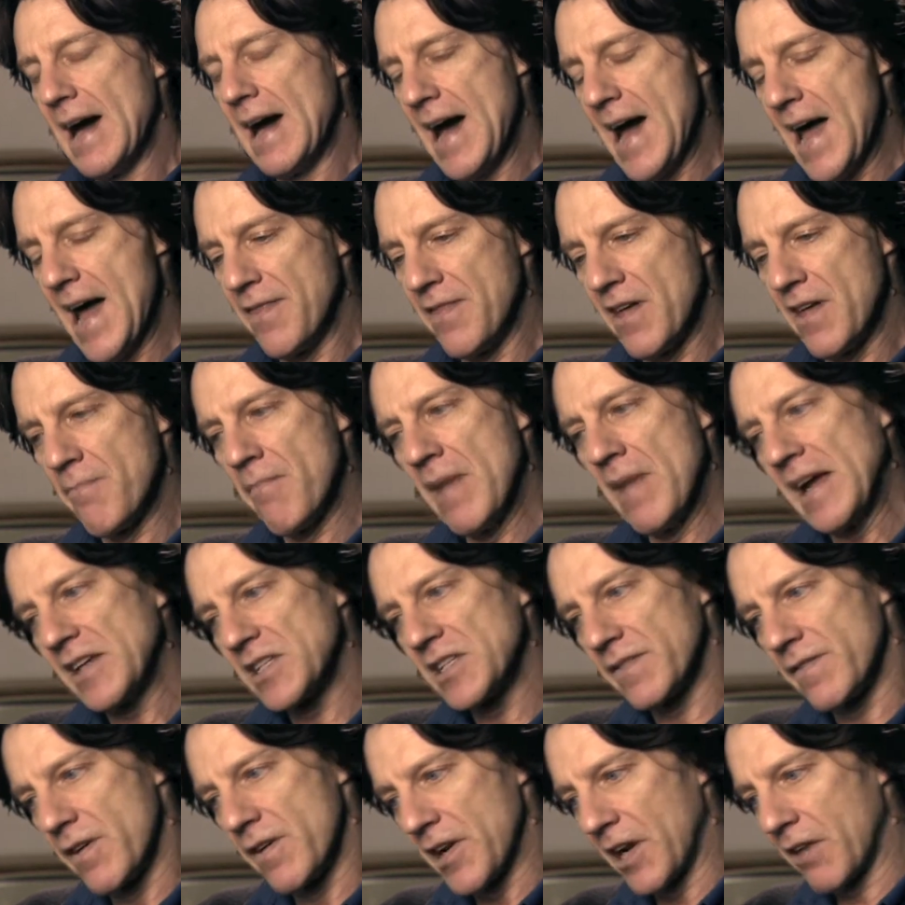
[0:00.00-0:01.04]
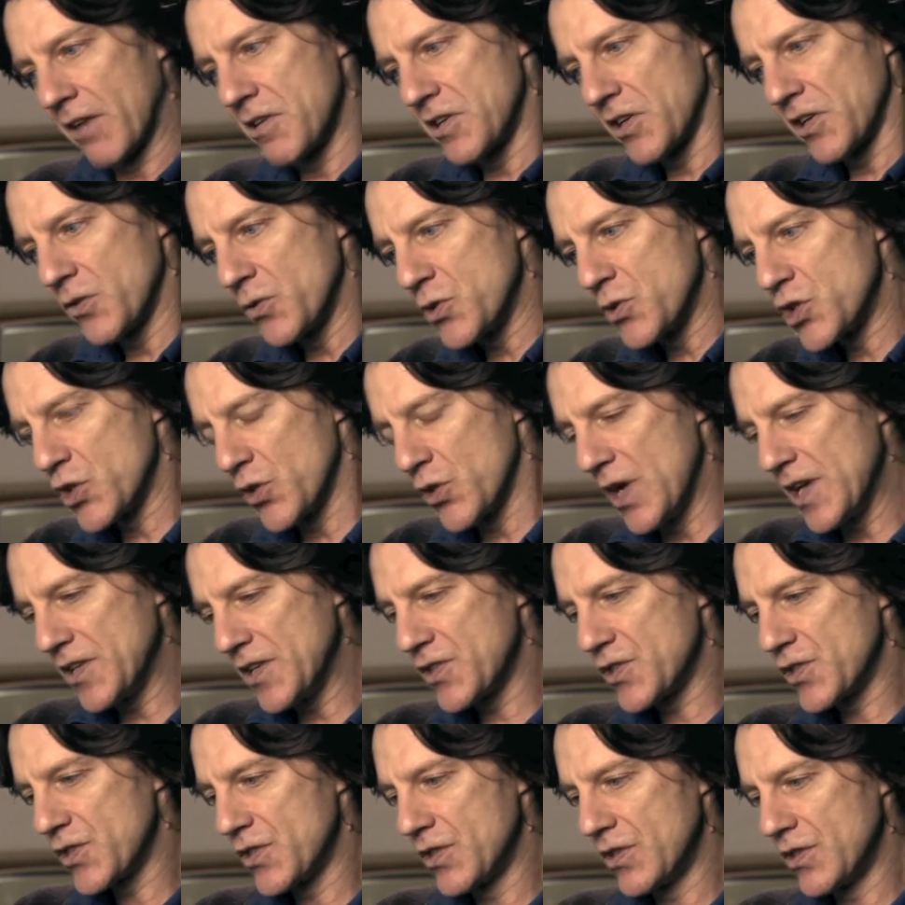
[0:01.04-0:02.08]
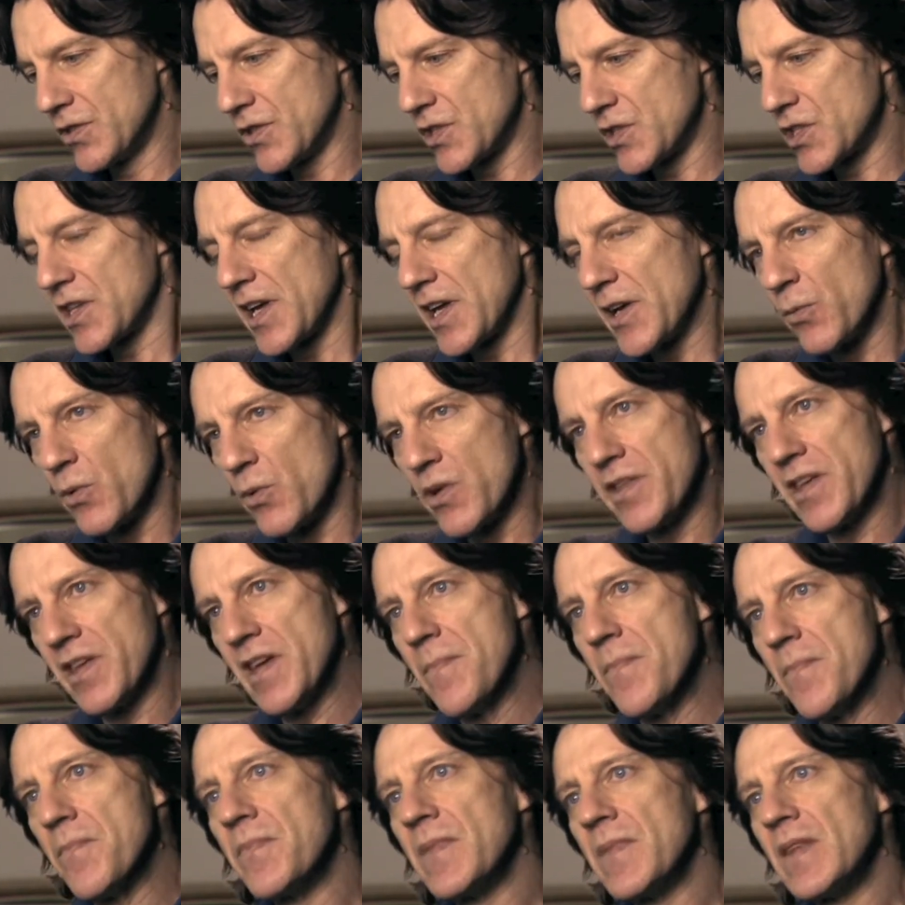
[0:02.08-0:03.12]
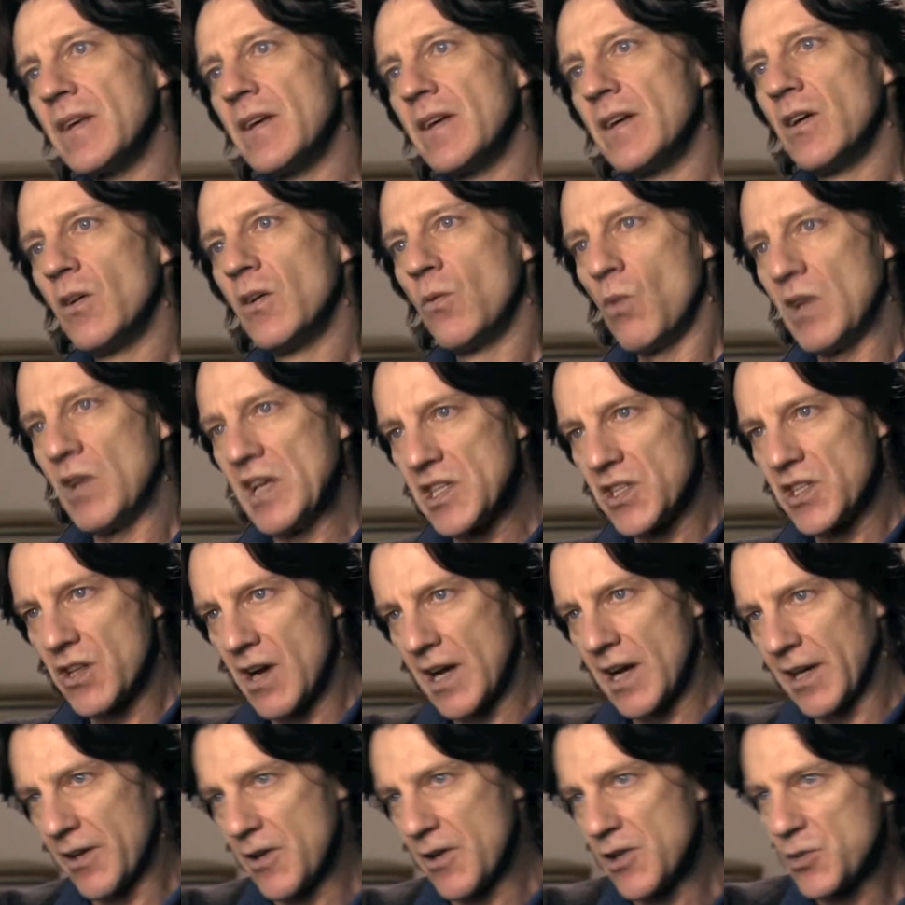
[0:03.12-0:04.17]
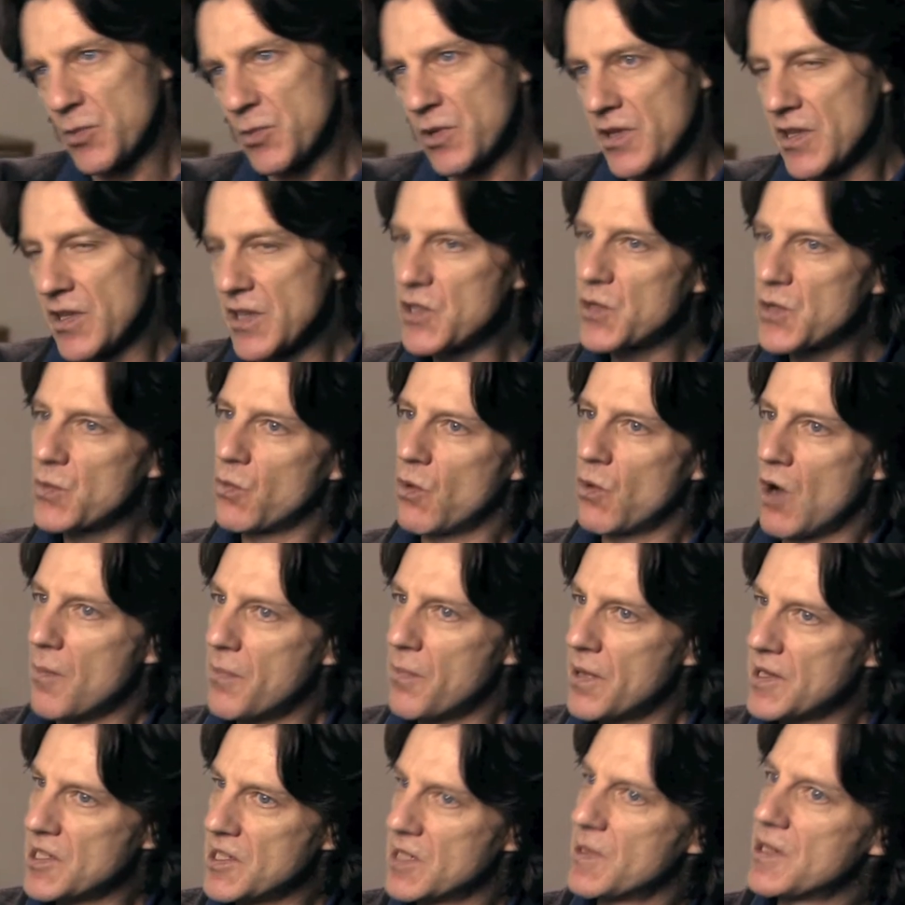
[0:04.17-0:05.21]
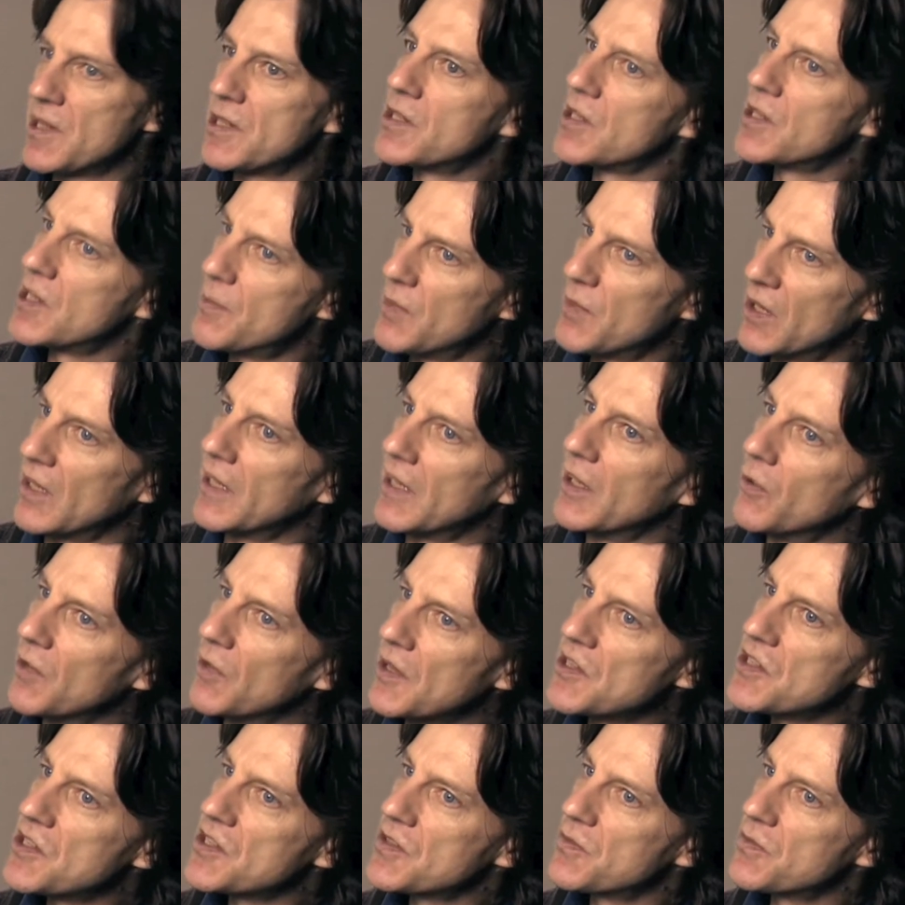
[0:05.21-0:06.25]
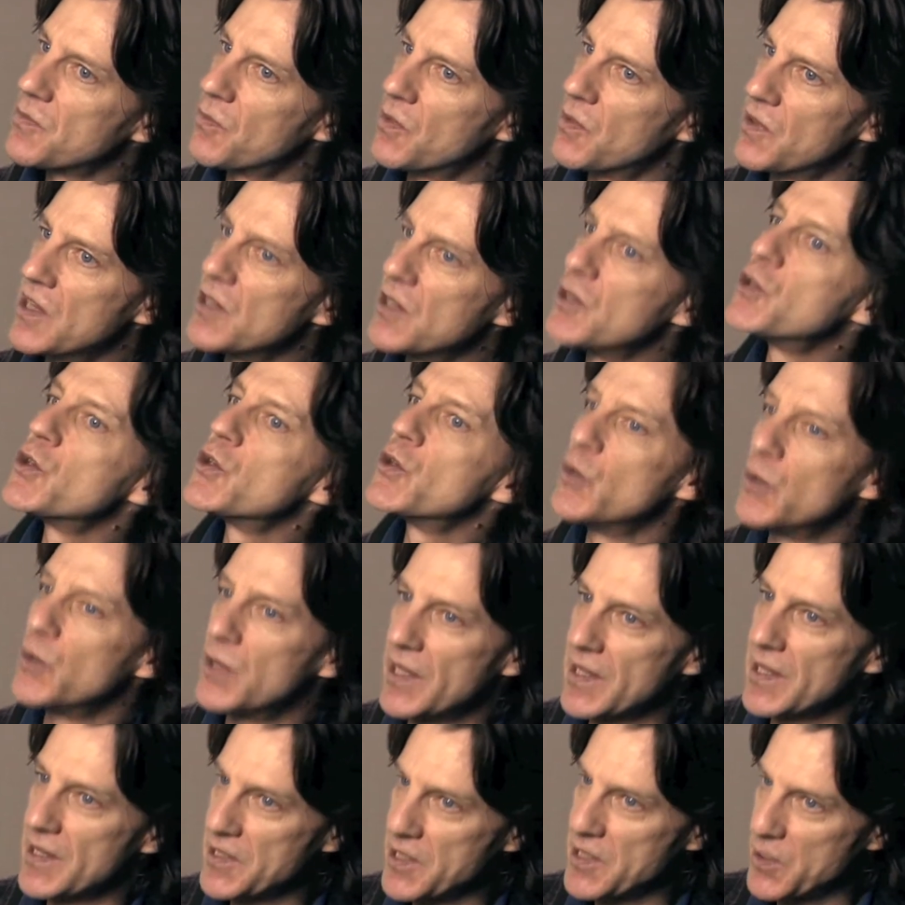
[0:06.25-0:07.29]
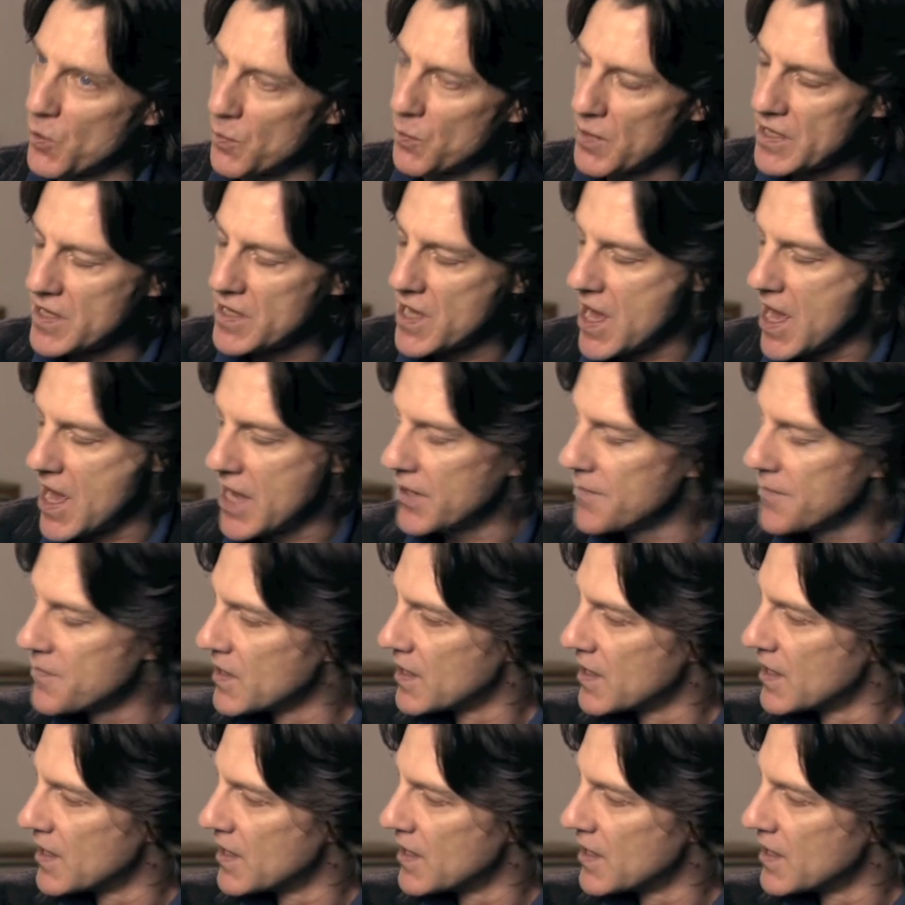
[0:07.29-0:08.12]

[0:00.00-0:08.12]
and then makes a very critical choice to stay with him when he's diagnosed with this, what appears to be a terminal illness. Within 2 years, he'll be dead.